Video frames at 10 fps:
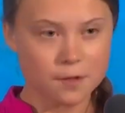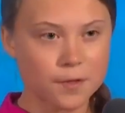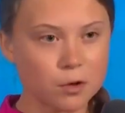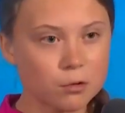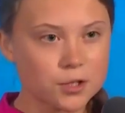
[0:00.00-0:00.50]

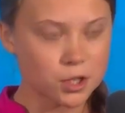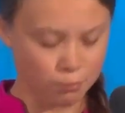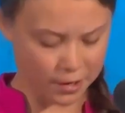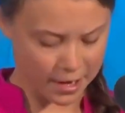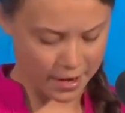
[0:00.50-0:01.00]
They also
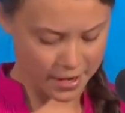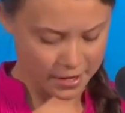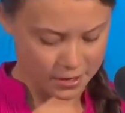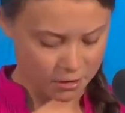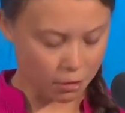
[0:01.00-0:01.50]
rely
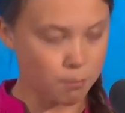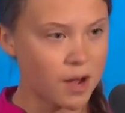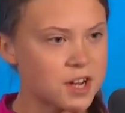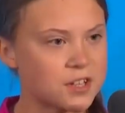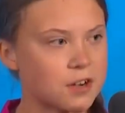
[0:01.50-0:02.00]
on
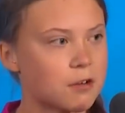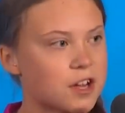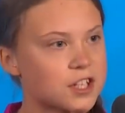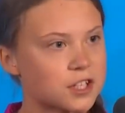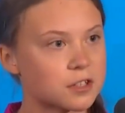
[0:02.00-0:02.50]
my
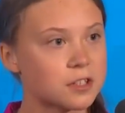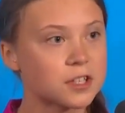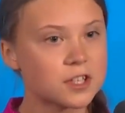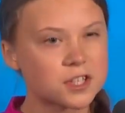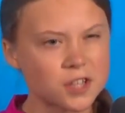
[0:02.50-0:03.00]
generation
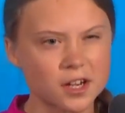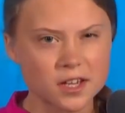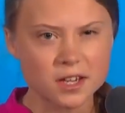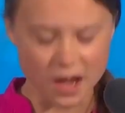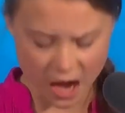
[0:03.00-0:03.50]

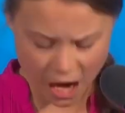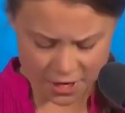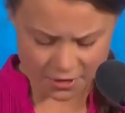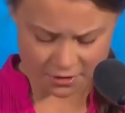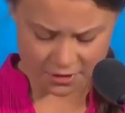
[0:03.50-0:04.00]
sucking
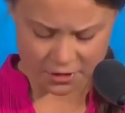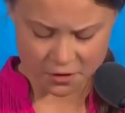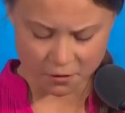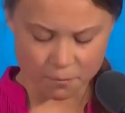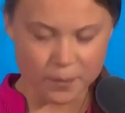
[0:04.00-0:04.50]
hundreds
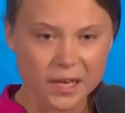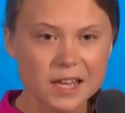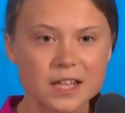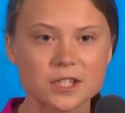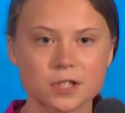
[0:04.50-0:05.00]
of
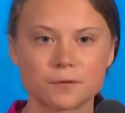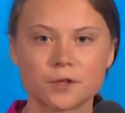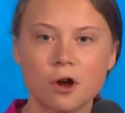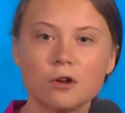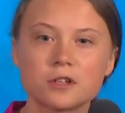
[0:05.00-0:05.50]
billions of
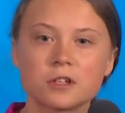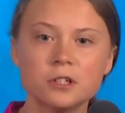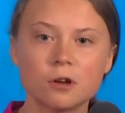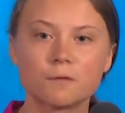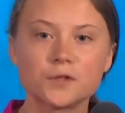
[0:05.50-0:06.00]
tons
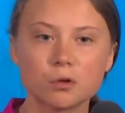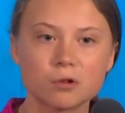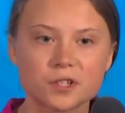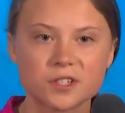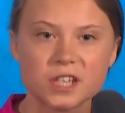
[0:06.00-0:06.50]
of
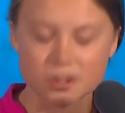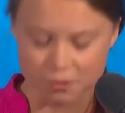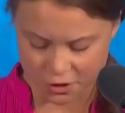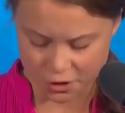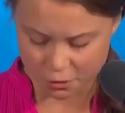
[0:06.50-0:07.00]
your
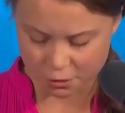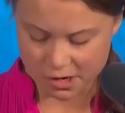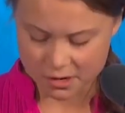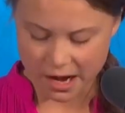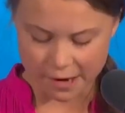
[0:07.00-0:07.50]
CO2
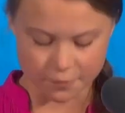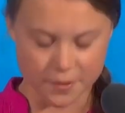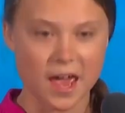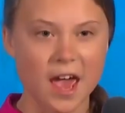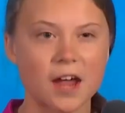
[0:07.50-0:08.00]
out of
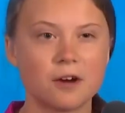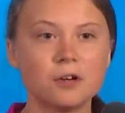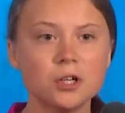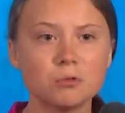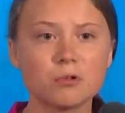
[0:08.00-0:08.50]
the air
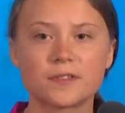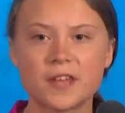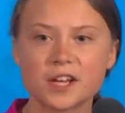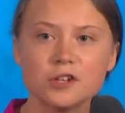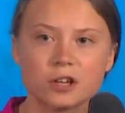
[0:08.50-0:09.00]
with
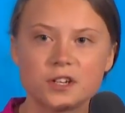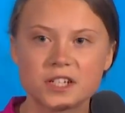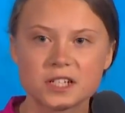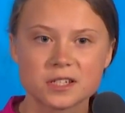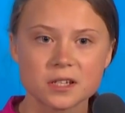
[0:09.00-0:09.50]

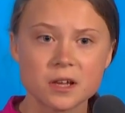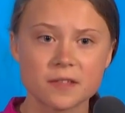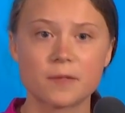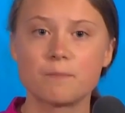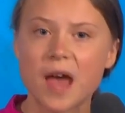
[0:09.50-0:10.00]
technologies
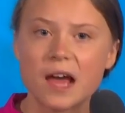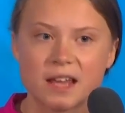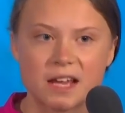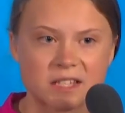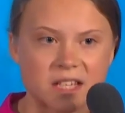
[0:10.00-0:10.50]
that
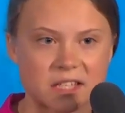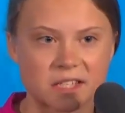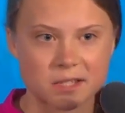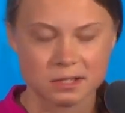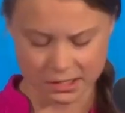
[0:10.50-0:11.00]
barely
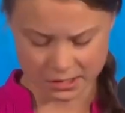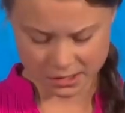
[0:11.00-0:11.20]
exist.